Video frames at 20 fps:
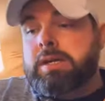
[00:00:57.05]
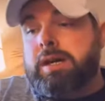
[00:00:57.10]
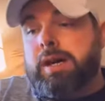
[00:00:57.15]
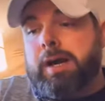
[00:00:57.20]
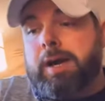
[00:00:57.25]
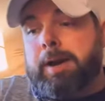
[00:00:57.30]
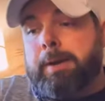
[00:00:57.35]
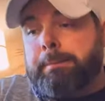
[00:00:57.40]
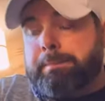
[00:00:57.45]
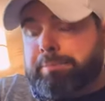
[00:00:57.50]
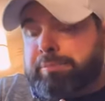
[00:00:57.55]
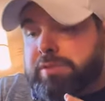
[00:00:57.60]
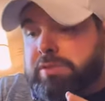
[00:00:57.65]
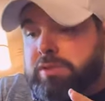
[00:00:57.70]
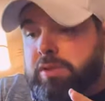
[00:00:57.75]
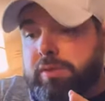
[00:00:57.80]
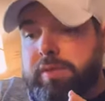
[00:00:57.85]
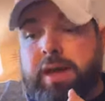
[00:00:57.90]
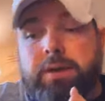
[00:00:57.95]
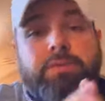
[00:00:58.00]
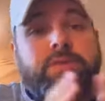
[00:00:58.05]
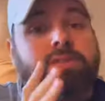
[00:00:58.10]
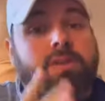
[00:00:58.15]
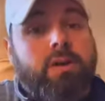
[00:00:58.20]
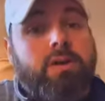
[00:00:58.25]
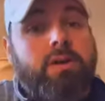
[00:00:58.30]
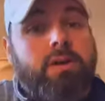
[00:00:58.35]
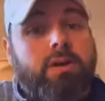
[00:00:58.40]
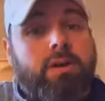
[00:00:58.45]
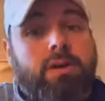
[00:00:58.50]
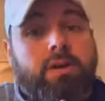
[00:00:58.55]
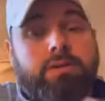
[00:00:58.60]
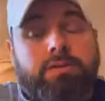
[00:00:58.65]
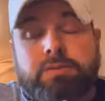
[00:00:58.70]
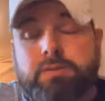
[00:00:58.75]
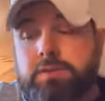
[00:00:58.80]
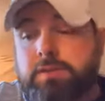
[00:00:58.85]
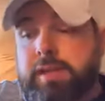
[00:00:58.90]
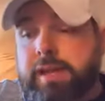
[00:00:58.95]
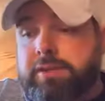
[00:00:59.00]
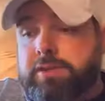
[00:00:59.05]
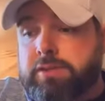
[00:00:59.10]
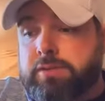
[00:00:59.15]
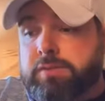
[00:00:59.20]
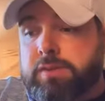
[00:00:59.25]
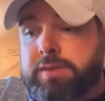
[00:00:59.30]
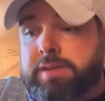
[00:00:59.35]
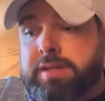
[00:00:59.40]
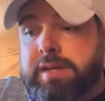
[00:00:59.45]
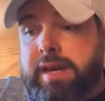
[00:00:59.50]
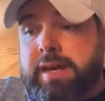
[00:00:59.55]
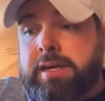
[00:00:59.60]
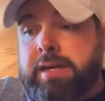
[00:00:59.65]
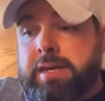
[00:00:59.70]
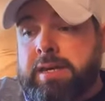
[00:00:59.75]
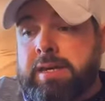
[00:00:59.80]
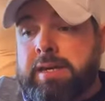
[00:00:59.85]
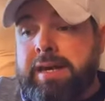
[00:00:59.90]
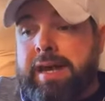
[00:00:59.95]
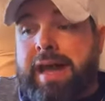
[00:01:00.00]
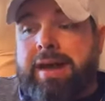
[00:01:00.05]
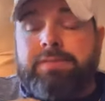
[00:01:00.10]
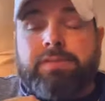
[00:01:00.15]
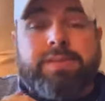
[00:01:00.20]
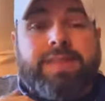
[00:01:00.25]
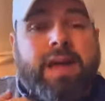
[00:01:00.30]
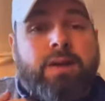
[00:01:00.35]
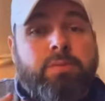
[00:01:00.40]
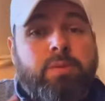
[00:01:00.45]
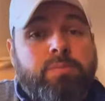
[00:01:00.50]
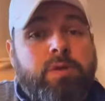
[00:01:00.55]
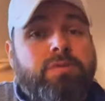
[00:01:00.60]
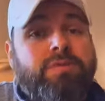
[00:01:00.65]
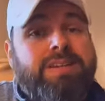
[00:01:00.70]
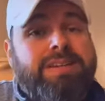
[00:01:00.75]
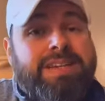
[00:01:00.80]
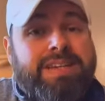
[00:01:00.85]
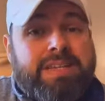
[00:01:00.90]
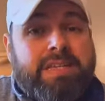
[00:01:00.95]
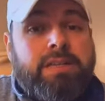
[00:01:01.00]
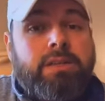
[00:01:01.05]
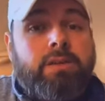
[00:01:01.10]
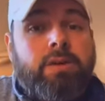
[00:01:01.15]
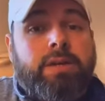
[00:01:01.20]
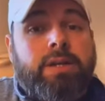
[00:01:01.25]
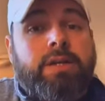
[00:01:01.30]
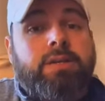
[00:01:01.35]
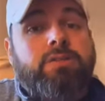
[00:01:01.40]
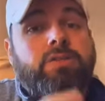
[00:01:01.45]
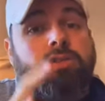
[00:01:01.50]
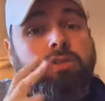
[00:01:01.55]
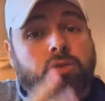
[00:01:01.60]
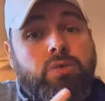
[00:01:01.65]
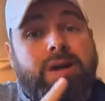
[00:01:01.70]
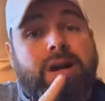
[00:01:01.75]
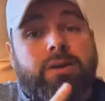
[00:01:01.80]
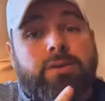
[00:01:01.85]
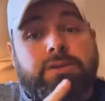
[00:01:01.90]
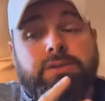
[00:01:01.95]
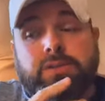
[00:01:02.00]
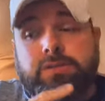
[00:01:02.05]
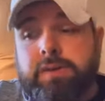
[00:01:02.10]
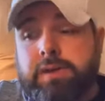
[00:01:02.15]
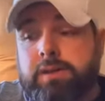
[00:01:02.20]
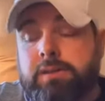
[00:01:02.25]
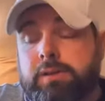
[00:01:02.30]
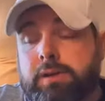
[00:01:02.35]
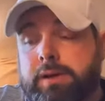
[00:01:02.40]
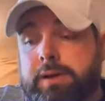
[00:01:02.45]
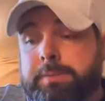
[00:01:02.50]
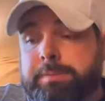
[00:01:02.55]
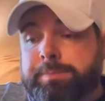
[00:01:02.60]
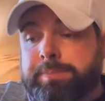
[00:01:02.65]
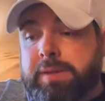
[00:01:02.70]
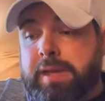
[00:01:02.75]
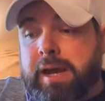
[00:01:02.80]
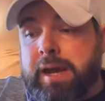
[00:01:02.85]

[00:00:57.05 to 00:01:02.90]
Um, so that was our, our lecture for the day. After that, we moved into e-learning, two hours of e-learning.